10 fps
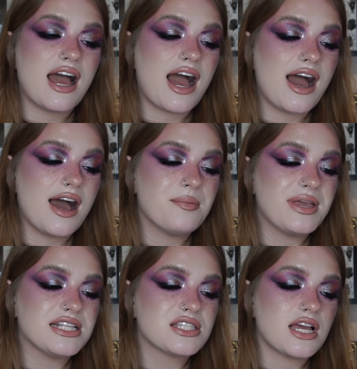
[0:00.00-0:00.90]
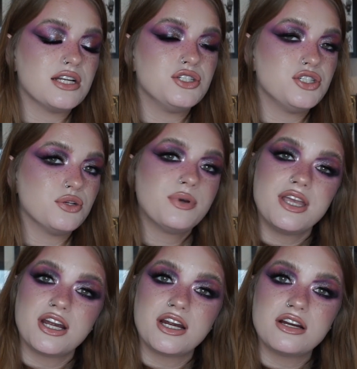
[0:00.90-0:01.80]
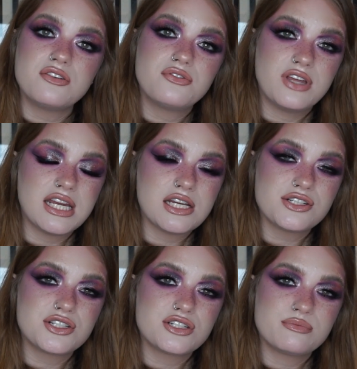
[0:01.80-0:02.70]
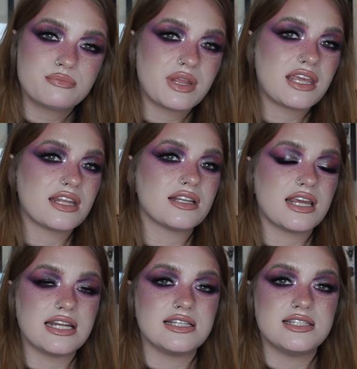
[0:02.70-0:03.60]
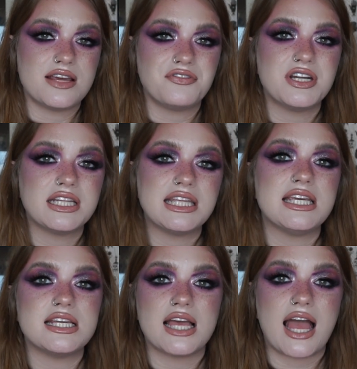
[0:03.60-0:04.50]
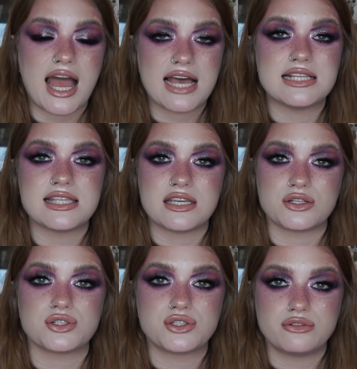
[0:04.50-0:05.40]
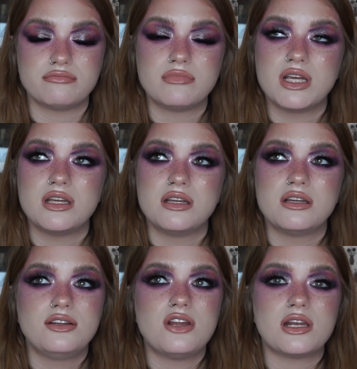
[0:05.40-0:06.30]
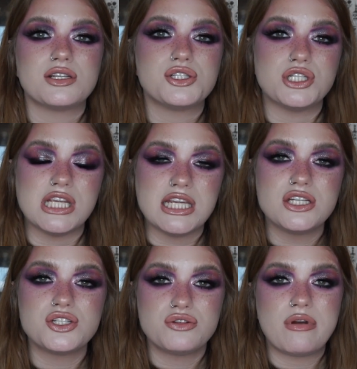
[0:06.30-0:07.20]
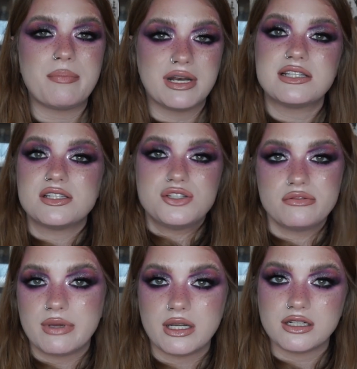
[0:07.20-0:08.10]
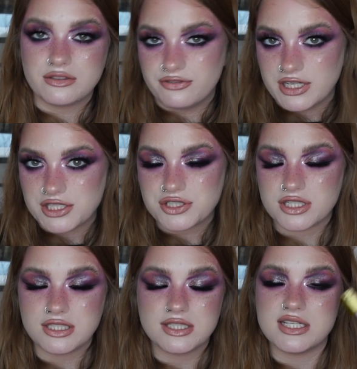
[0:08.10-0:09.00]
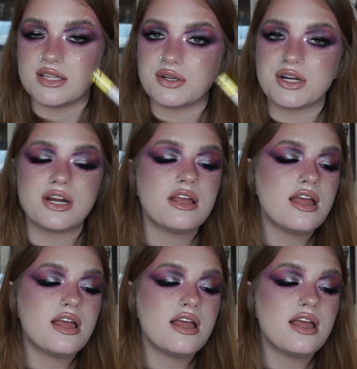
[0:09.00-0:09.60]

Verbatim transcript: Um, it's a dewier finish. Like, it, it definitely has, like, a not a sheen to it, but it's a dewier finished concealer.